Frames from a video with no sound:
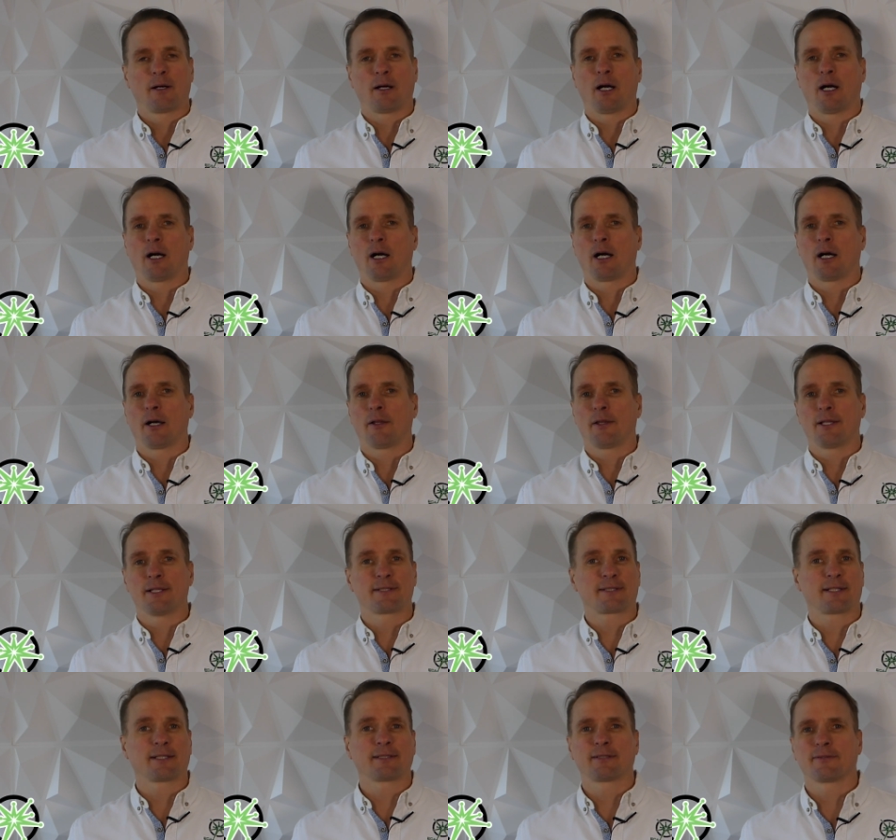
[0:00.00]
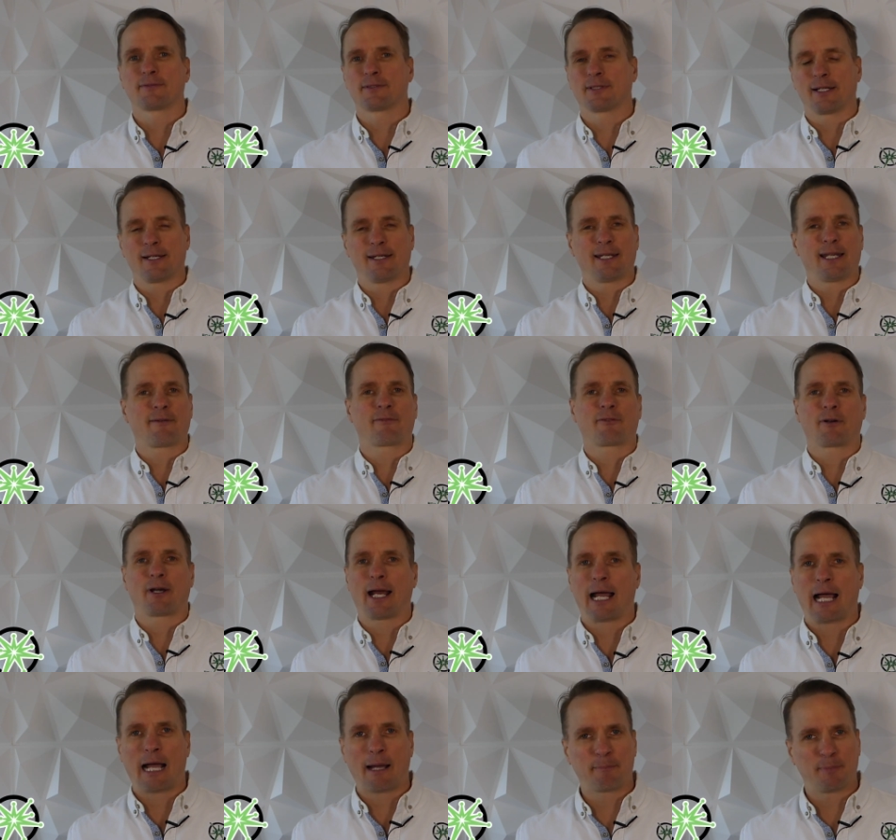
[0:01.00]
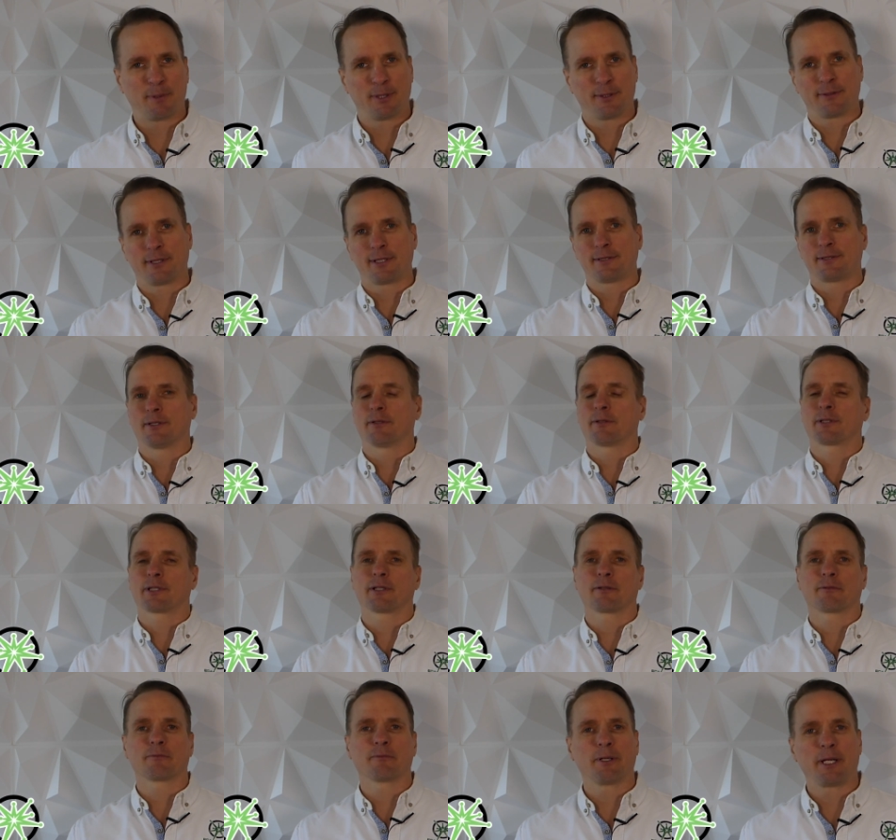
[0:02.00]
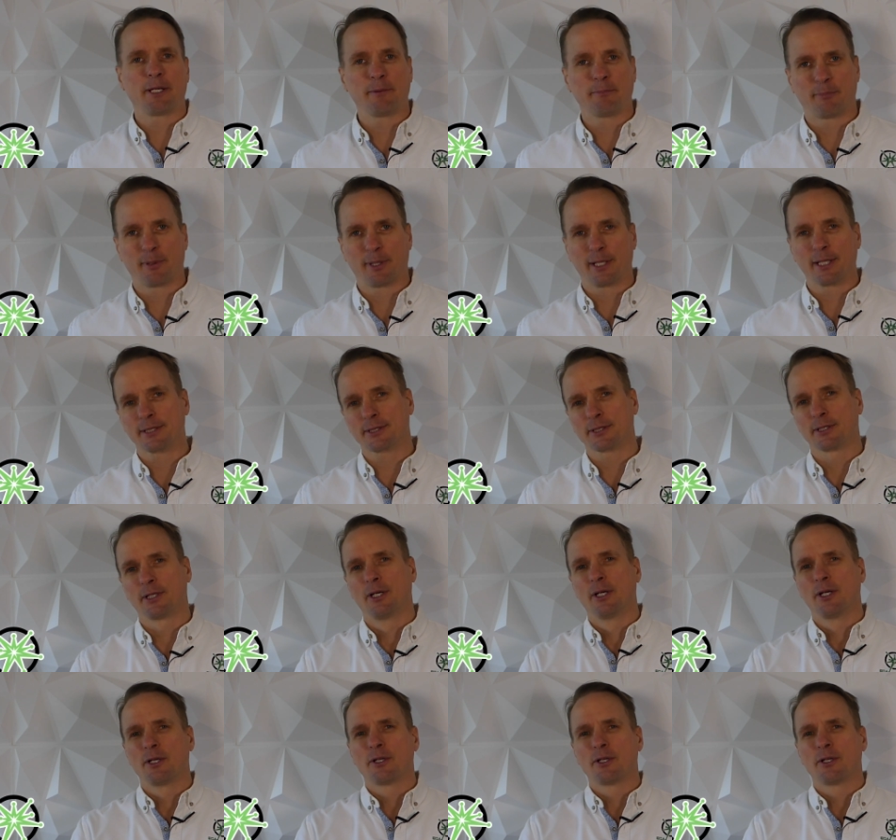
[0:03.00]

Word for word: uh, incentives that never happen, that don't get rate based.